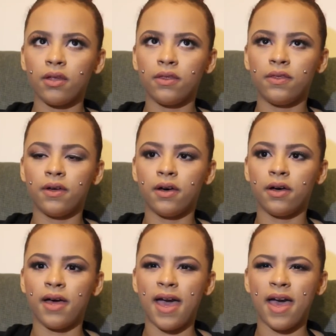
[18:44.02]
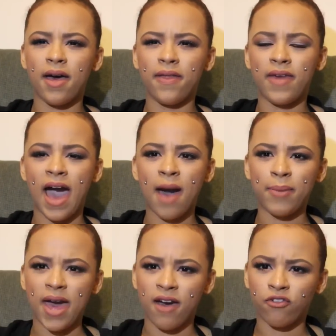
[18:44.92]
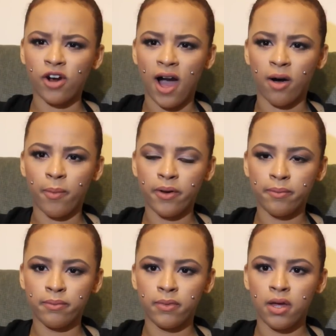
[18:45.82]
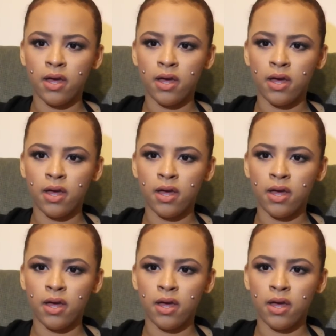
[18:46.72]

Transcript: the app Ever Album.